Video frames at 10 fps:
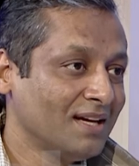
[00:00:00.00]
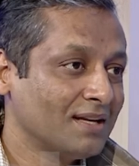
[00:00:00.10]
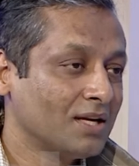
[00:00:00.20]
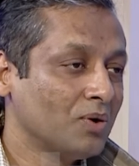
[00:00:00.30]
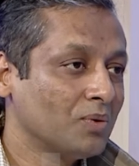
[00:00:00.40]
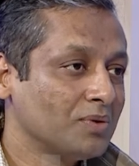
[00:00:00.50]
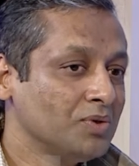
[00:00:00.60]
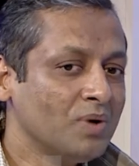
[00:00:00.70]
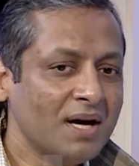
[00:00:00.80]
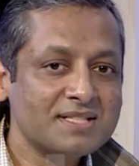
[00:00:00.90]
now,
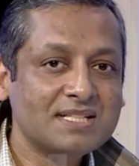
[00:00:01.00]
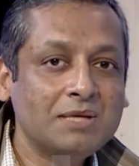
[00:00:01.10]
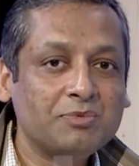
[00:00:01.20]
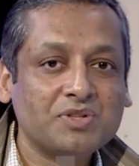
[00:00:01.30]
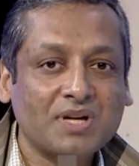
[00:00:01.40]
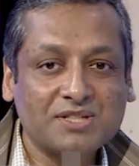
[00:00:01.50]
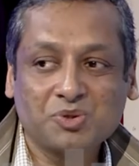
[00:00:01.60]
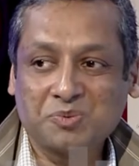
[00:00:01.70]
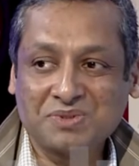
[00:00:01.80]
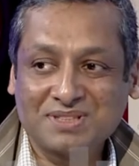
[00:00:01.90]
you can't sleep with your eyes
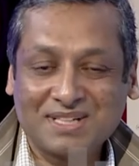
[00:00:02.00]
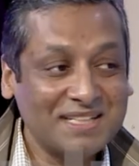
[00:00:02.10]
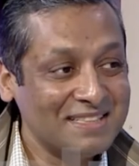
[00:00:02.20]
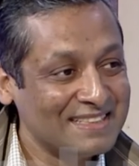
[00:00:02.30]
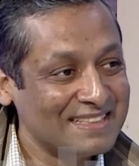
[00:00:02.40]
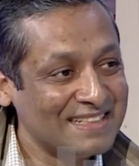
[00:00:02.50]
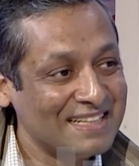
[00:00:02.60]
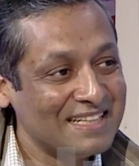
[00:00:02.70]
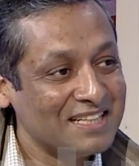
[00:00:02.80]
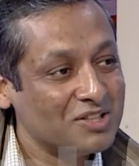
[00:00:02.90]
open, right?
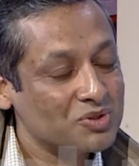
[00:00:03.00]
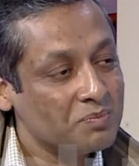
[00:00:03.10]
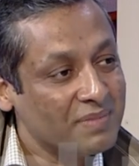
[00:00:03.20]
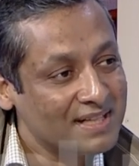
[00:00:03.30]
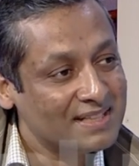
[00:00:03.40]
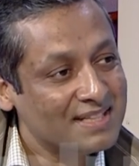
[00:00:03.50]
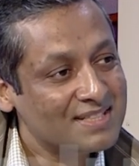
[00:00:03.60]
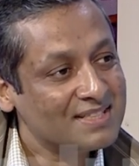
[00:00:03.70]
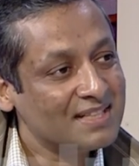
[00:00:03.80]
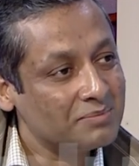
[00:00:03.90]
Yes, please. So,
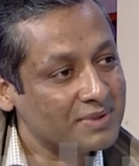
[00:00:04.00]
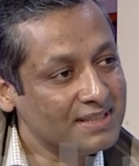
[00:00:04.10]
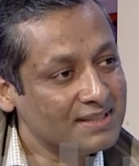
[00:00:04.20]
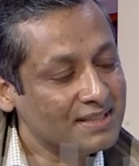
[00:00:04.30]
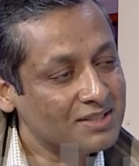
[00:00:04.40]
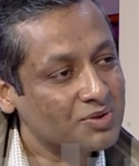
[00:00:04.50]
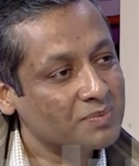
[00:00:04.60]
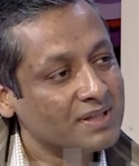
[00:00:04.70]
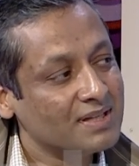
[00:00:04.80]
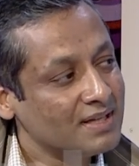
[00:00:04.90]
meditation and breathing should
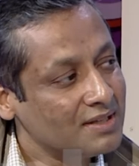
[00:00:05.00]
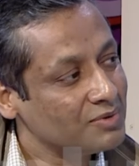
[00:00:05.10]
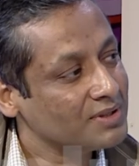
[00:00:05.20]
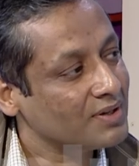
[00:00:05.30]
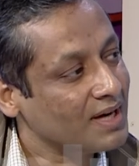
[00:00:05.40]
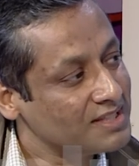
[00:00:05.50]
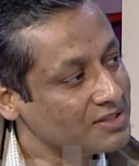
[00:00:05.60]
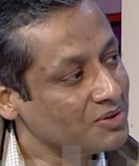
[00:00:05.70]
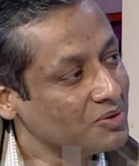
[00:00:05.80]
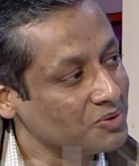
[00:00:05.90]
be done with your eyes
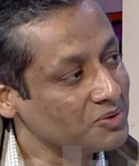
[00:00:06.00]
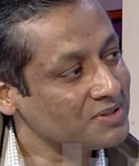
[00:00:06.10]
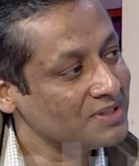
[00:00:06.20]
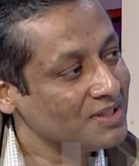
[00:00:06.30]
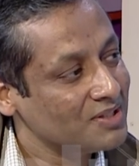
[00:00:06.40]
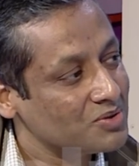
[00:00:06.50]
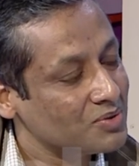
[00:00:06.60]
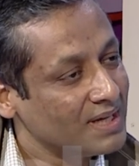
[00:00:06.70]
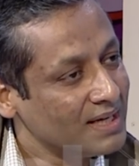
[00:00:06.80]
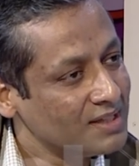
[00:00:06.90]
closed so
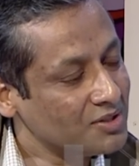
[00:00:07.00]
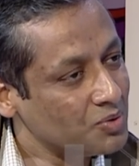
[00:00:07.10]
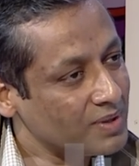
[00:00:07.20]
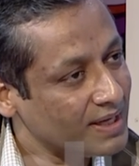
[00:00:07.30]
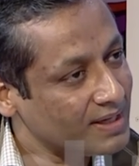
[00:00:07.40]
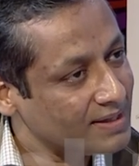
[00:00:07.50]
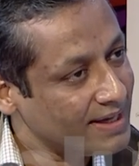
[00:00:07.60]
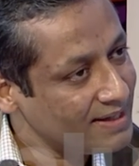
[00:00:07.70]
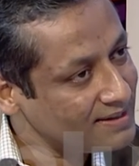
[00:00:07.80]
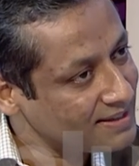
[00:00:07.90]
that you can
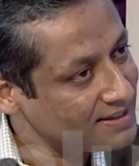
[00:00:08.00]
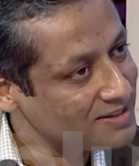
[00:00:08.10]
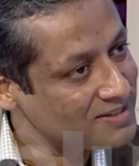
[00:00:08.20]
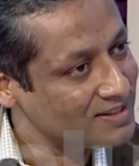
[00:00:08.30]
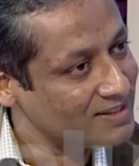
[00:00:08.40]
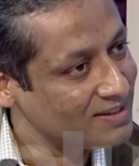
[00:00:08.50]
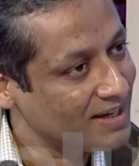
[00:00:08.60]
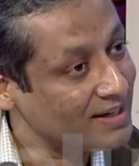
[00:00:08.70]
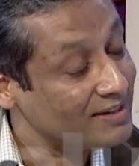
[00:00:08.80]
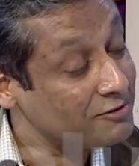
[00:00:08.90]
gain that energy
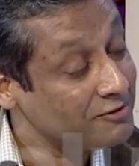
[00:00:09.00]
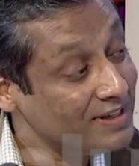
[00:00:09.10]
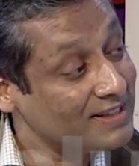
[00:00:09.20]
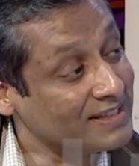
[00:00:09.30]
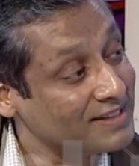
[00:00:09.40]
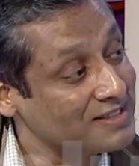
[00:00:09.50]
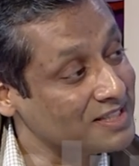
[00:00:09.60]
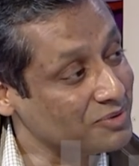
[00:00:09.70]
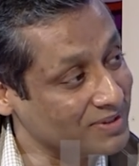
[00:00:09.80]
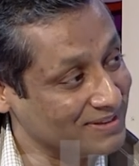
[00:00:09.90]
and feel that energy
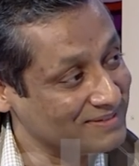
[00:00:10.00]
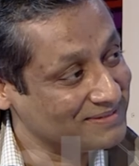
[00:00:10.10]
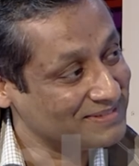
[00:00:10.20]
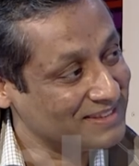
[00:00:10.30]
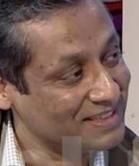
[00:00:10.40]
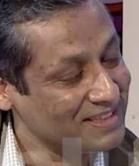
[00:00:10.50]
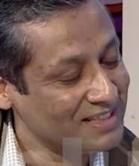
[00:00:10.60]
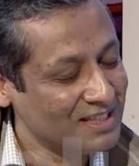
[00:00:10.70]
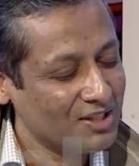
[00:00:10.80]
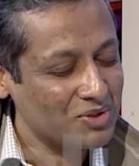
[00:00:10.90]
within, mm. right?
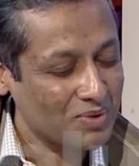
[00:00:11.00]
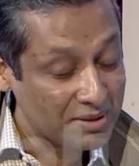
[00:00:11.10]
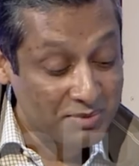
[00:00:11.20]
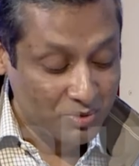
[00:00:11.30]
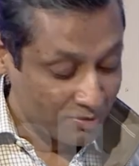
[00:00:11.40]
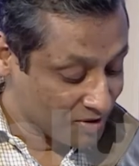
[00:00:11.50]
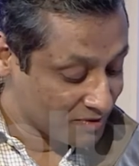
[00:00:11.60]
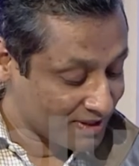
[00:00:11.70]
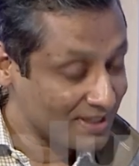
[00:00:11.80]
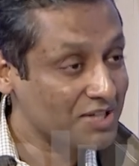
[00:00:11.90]
So, let me, because
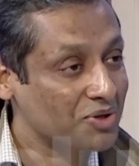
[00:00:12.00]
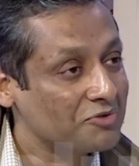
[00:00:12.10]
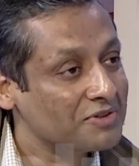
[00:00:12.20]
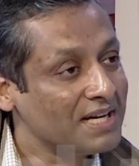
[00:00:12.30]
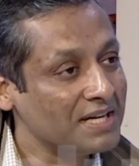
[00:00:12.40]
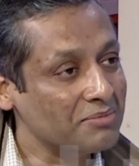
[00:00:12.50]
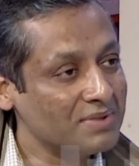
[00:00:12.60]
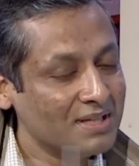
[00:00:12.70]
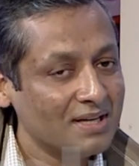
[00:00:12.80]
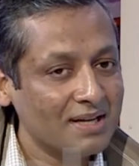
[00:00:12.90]
we're running short of time,
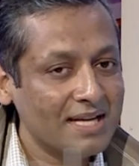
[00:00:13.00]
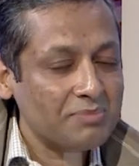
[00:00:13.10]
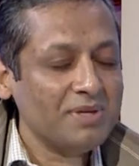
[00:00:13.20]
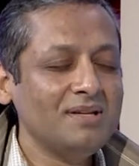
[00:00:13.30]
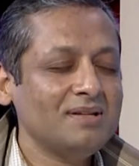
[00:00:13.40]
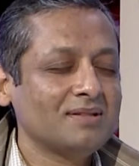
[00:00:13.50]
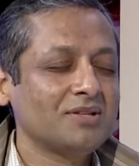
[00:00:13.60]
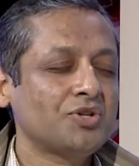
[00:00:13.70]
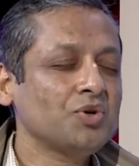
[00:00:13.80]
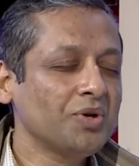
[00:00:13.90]
yeah. let me
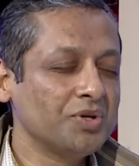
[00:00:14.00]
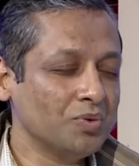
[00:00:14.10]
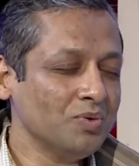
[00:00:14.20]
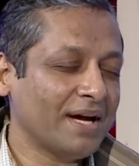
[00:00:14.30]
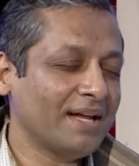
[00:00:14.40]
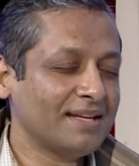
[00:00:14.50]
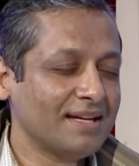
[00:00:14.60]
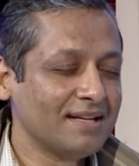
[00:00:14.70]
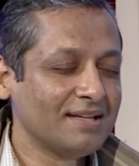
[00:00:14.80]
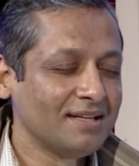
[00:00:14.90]
show you and
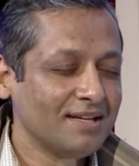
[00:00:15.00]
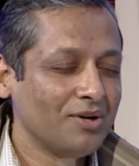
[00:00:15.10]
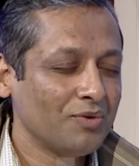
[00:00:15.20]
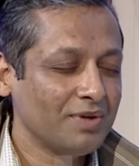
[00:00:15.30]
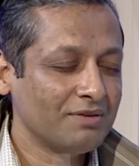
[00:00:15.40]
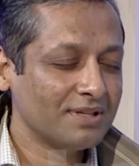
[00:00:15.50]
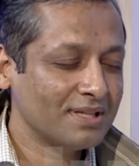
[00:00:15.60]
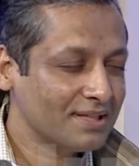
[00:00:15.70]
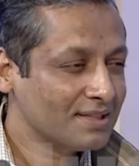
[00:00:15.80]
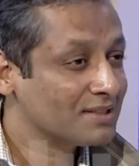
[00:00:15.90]
then we
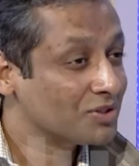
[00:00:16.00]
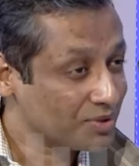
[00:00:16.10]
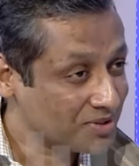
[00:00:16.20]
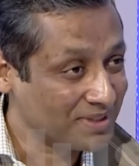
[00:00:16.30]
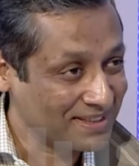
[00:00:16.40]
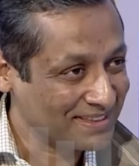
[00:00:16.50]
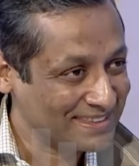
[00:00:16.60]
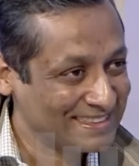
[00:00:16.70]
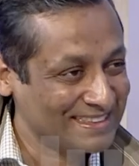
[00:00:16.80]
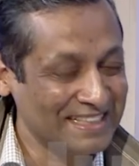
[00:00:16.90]
will do it together.
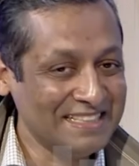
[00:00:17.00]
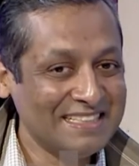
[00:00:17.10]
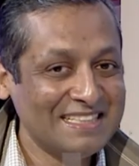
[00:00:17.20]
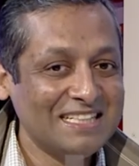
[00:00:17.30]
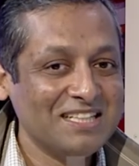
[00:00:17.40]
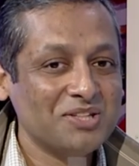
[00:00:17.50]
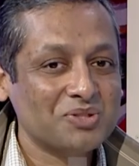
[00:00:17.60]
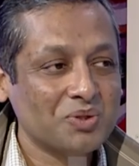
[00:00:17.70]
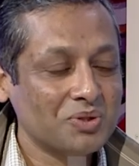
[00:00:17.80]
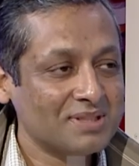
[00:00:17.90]
Okay. Yeah?
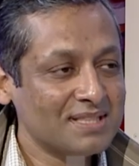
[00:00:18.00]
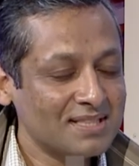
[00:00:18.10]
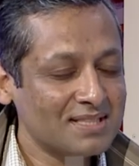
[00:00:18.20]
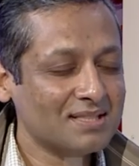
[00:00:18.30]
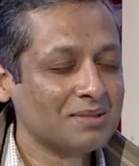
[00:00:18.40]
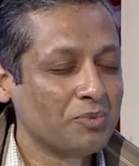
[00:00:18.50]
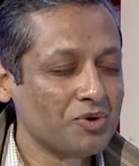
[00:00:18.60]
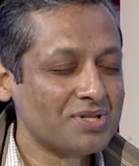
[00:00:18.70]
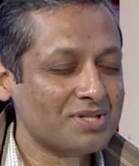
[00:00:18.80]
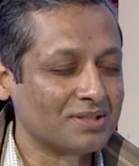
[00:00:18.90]
So, this is the
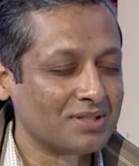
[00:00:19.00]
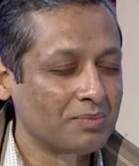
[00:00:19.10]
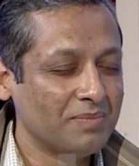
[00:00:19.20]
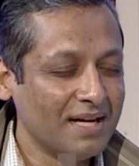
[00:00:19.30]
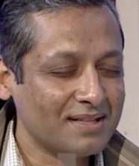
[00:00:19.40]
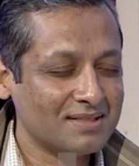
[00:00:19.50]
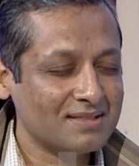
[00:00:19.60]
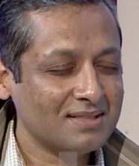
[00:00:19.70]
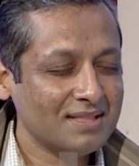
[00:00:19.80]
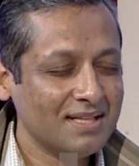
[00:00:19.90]
posture your back is
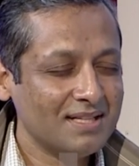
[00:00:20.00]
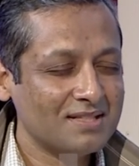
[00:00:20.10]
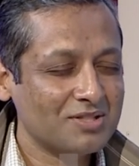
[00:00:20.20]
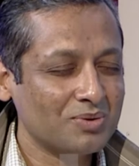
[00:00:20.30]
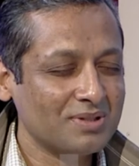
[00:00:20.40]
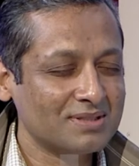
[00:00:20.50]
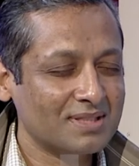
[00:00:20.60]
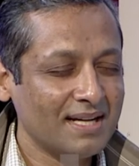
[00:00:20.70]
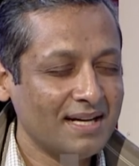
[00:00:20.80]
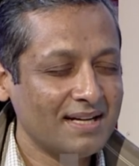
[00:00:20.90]
straight, shoulders
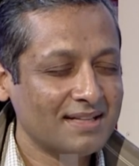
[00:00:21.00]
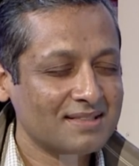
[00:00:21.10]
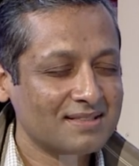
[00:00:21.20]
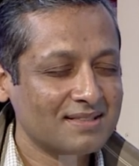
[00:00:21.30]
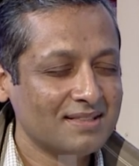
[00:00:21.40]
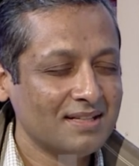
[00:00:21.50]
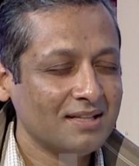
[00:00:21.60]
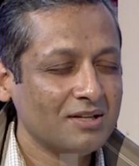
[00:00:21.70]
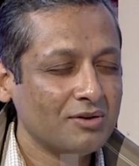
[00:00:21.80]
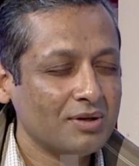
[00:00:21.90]
relaxed.
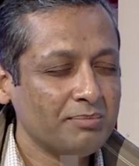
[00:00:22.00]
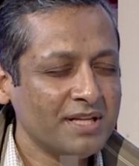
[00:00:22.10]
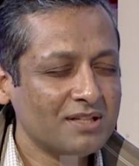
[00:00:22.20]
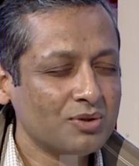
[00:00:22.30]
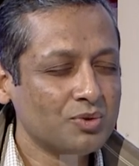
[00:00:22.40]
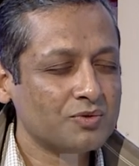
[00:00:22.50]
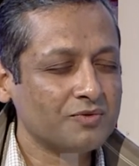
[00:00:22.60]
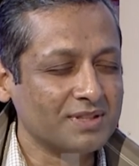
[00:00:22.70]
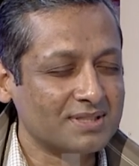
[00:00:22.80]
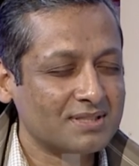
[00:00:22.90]
Make a loose
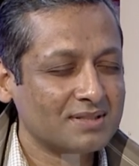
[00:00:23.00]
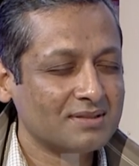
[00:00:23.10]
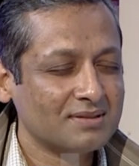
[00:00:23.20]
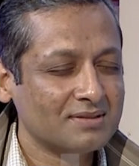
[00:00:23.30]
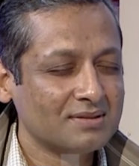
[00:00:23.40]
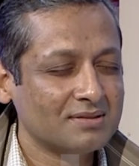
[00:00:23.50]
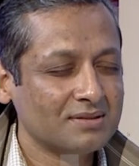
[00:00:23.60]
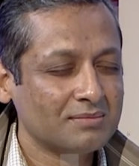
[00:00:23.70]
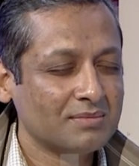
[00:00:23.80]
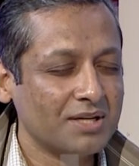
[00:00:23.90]
fist
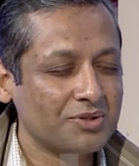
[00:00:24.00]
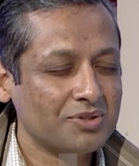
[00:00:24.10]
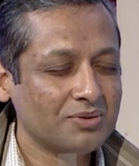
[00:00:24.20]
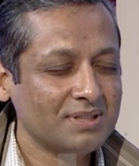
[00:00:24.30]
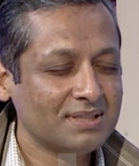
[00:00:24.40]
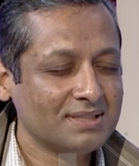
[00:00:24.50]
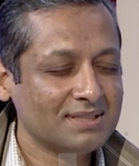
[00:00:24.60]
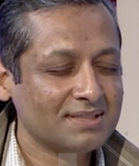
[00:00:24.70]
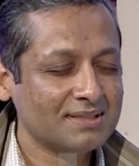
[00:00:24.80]
by your shoulders,